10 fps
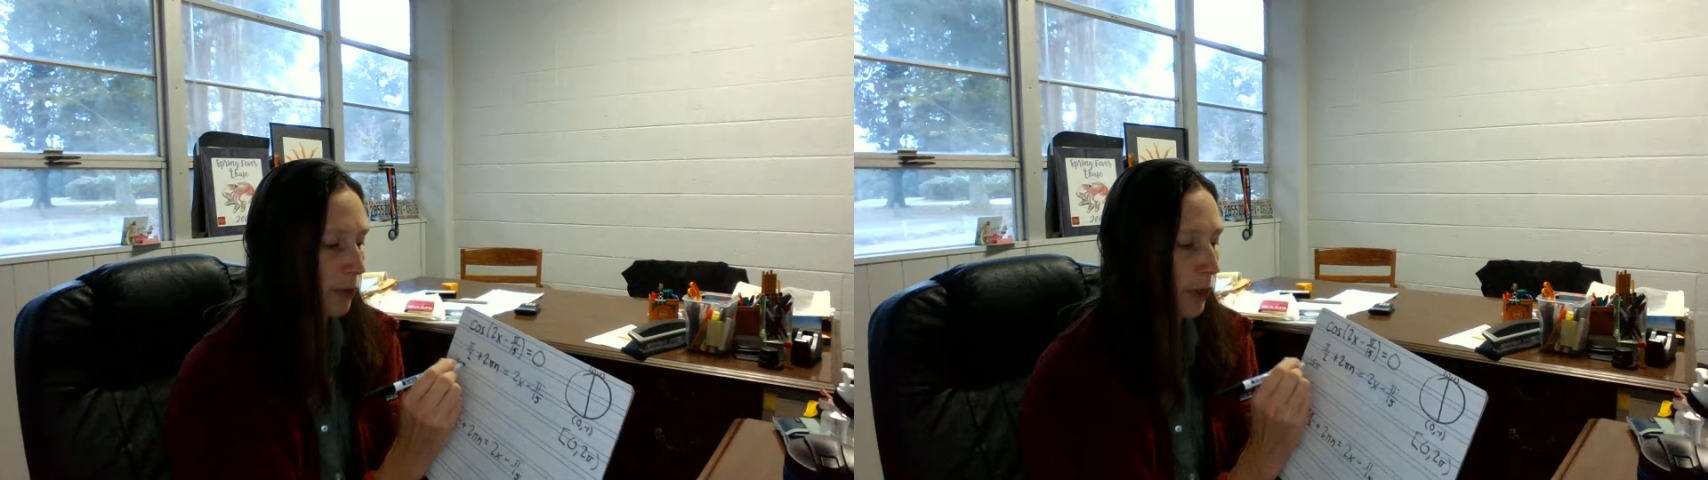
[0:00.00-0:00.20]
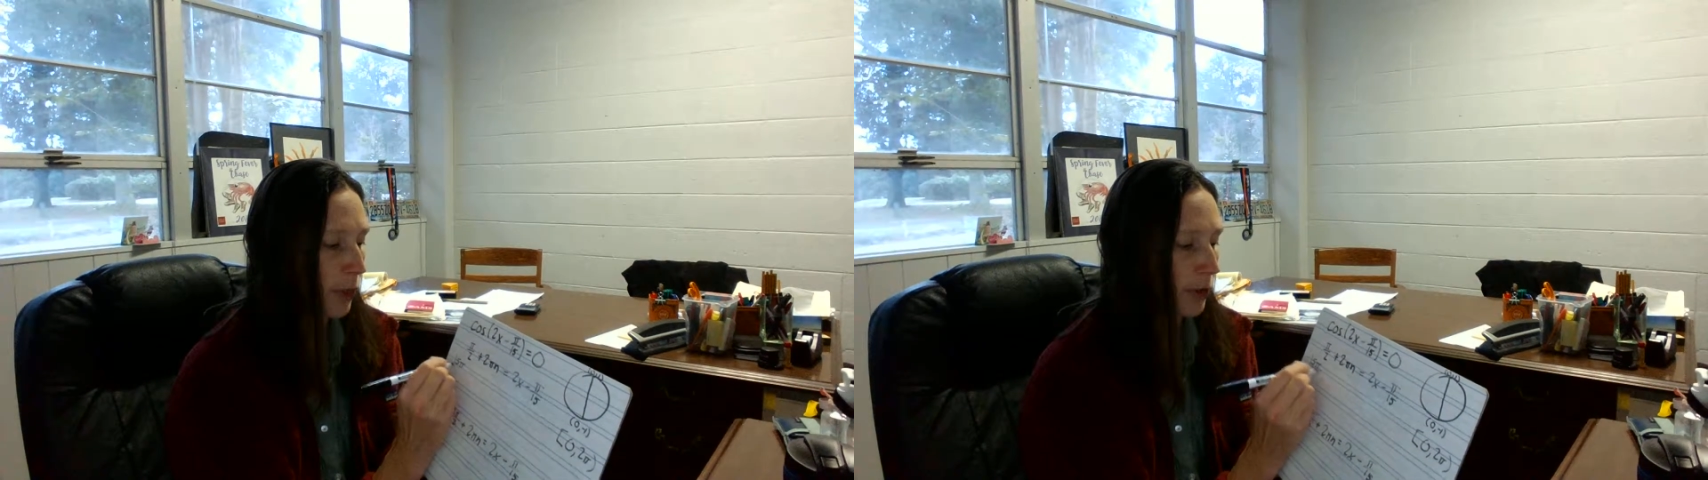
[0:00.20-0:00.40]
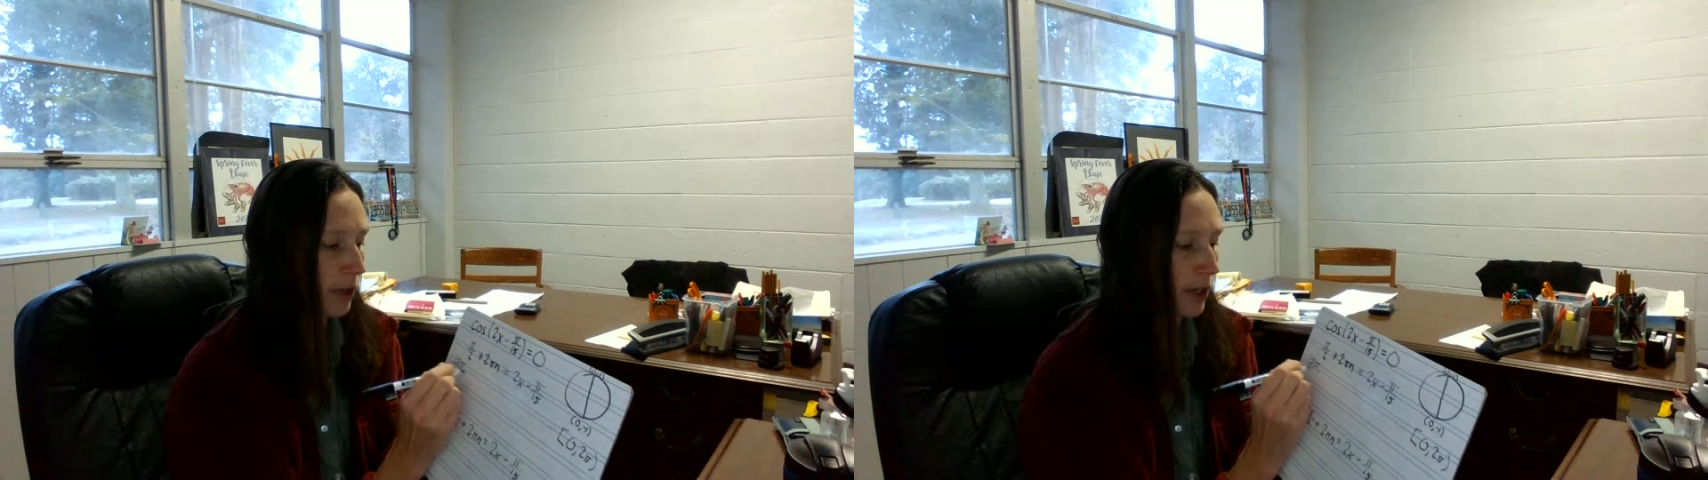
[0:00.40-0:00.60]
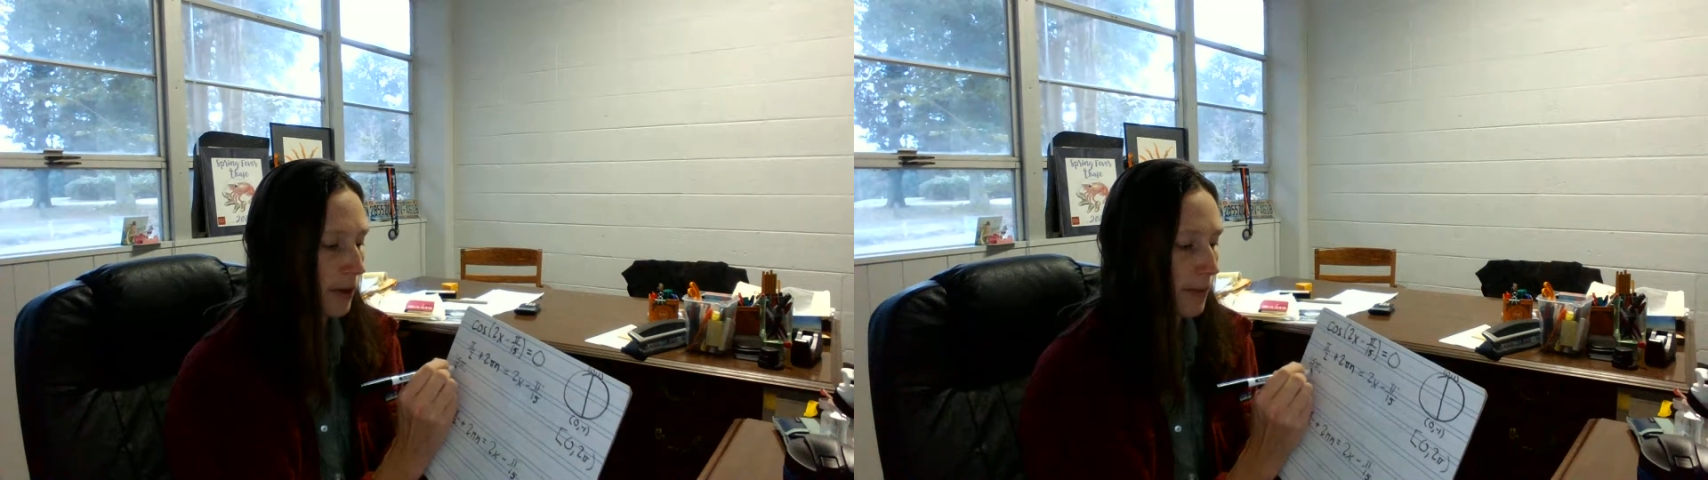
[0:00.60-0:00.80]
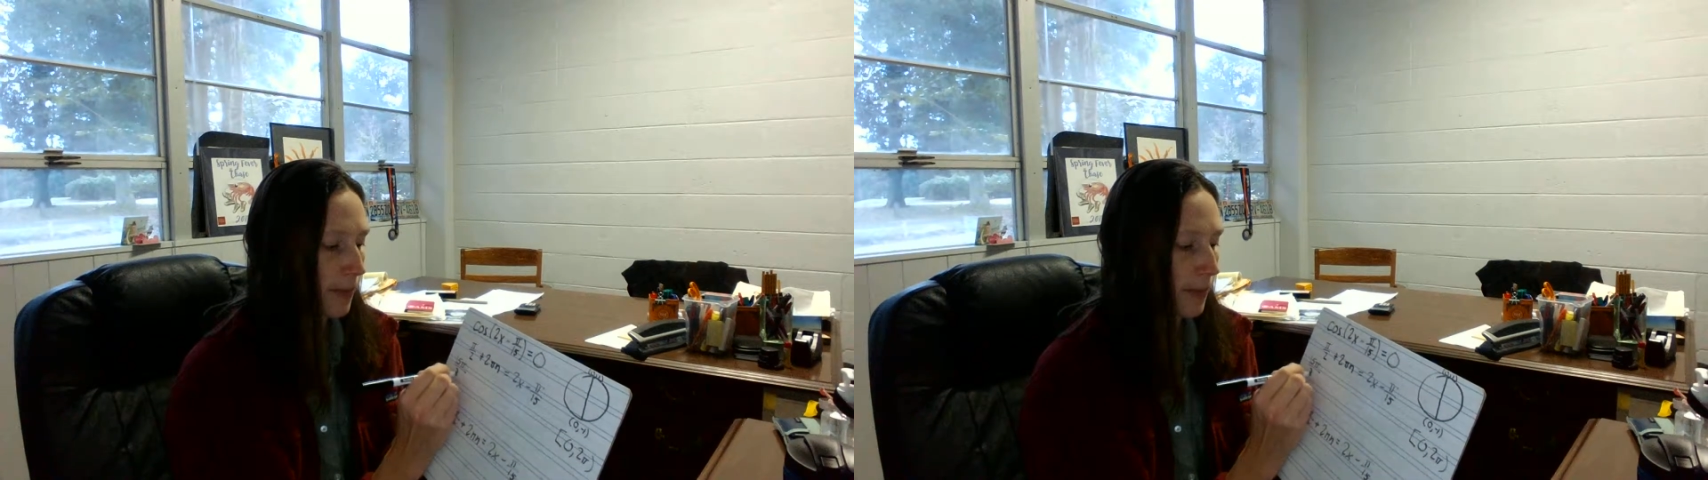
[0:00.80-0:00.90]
30.